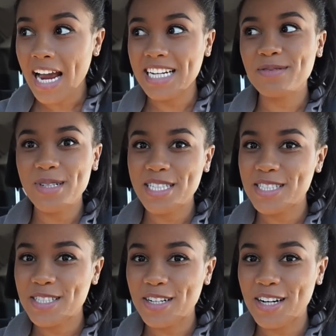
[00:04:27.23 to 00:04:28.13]
I asked my
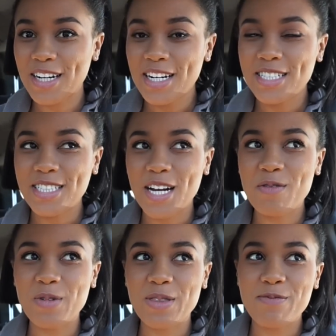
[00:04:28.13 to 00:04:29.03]
sister to
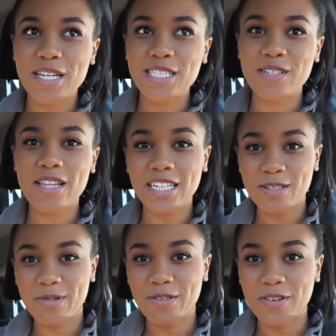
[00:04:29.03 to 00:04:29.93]
come with me, so that
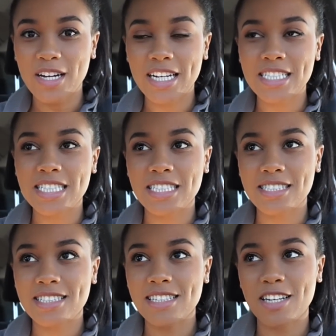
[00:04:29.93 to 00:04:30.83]
should be fine since,